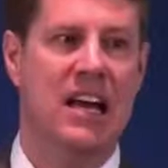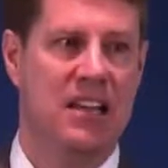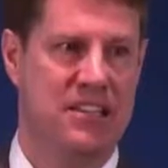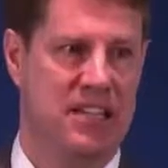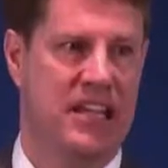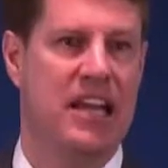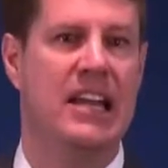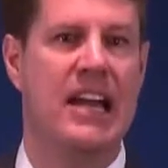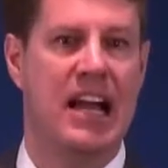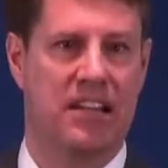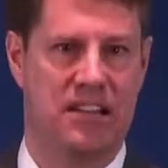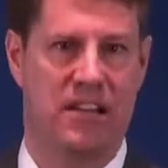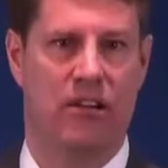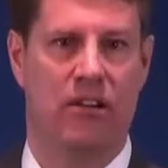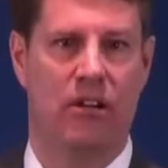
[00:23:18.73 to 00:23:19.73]
to connect
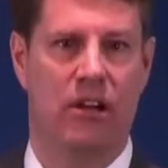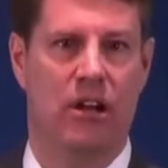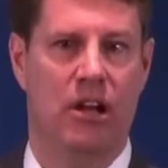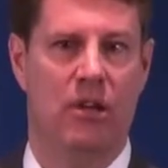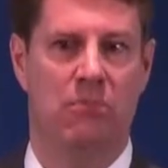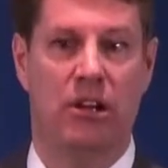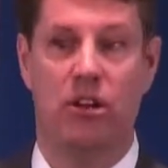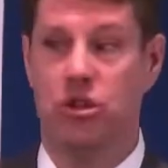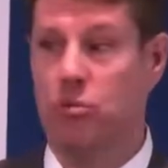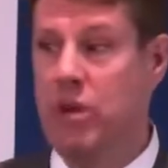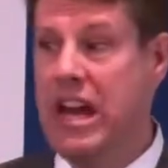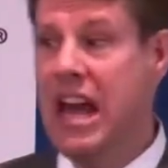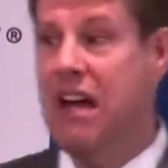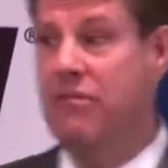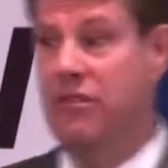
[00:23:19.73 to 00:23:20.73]
here. Because
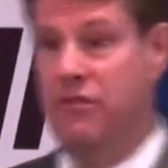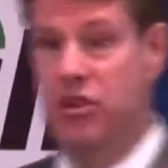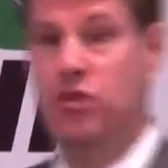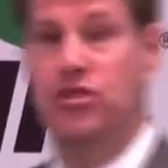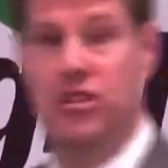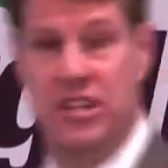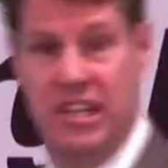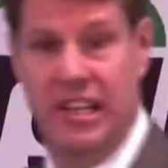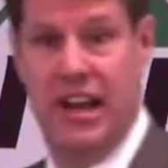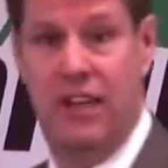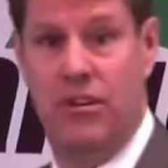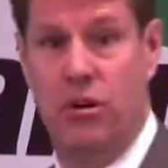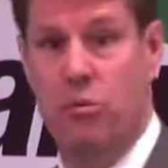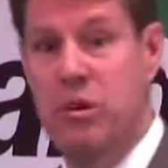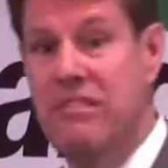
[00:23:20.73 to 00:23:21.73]
we have a future
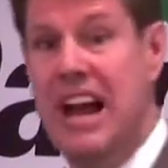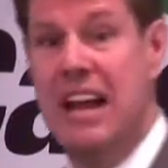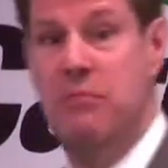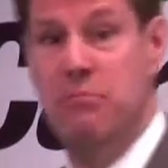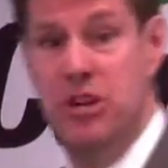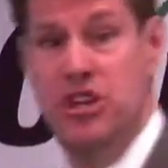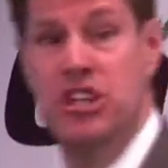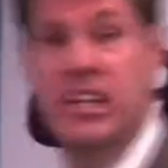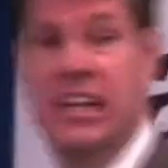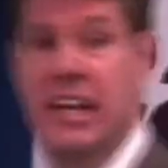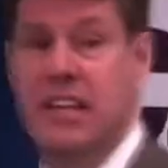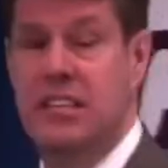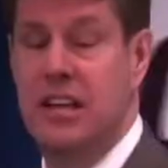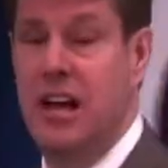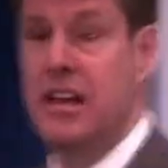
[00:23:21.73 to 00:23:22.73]
together. We've got a mission to
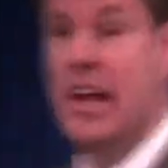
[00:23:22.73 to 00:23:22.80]
get done,